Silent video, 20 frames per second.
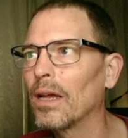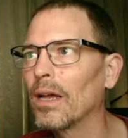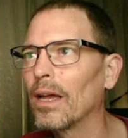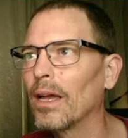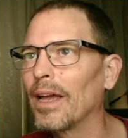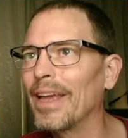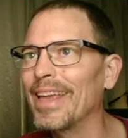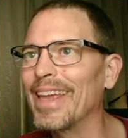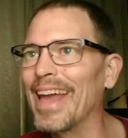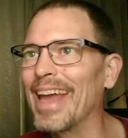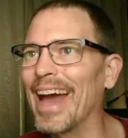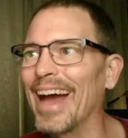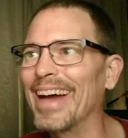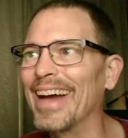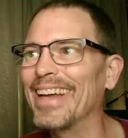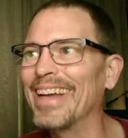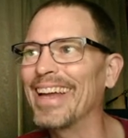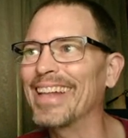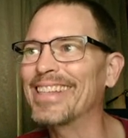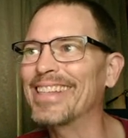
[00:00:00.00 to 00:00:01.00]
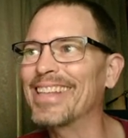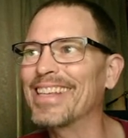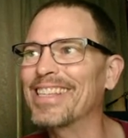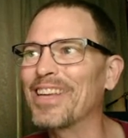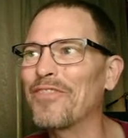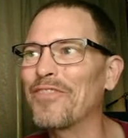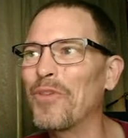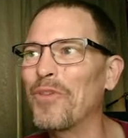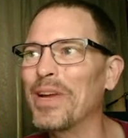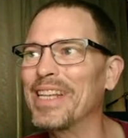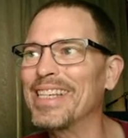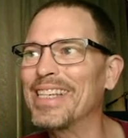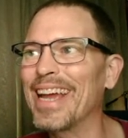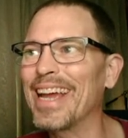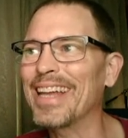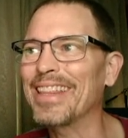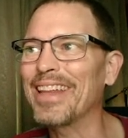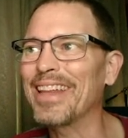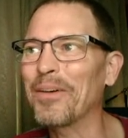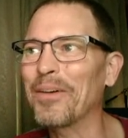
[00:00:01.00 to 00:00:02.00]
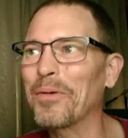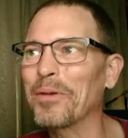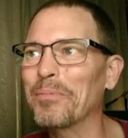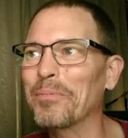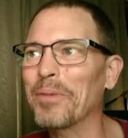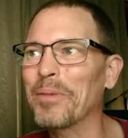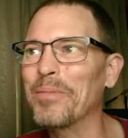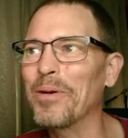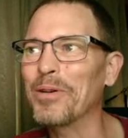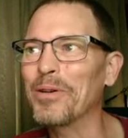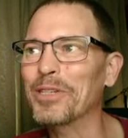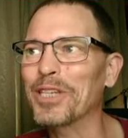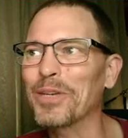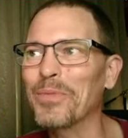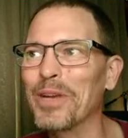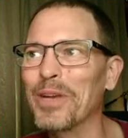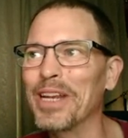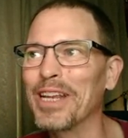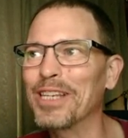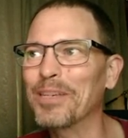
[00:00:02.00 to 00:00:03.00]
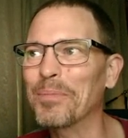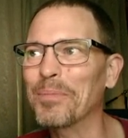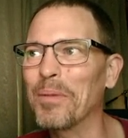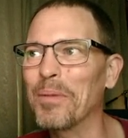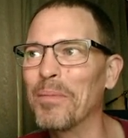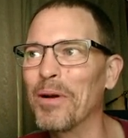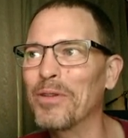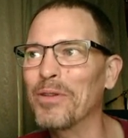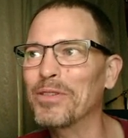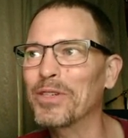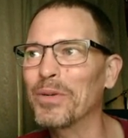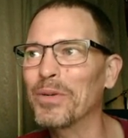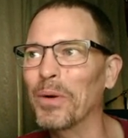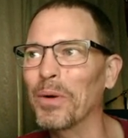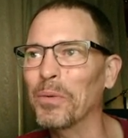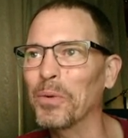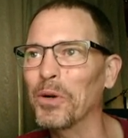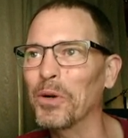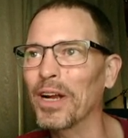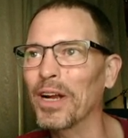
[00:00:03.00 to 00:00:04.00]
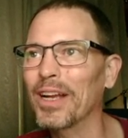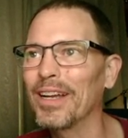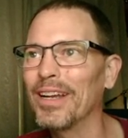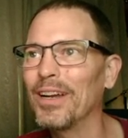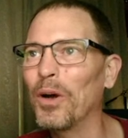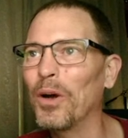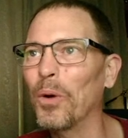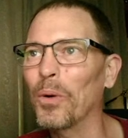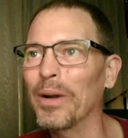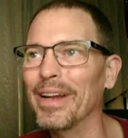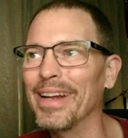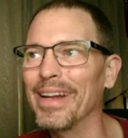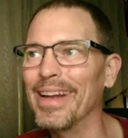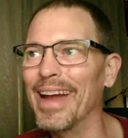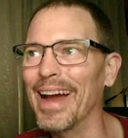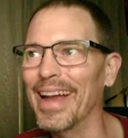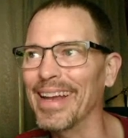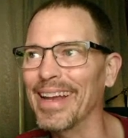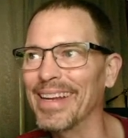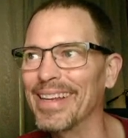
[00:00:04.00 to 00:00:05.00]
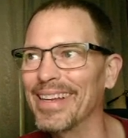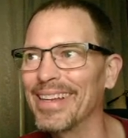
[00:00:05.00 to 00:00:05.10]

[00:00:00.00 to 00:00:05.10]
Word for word: Yeah, it's as if we take there with promotion, we need to promote to a rook or a knight.